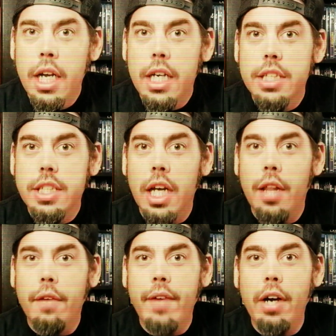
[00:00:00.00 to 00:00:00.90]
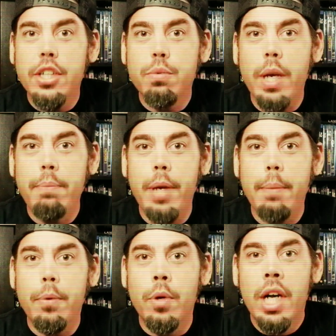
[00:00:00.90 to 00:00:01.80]
because they're very sweet
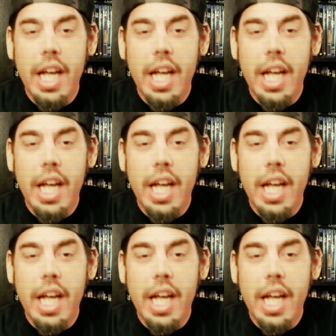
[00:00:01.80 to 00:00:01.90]
people.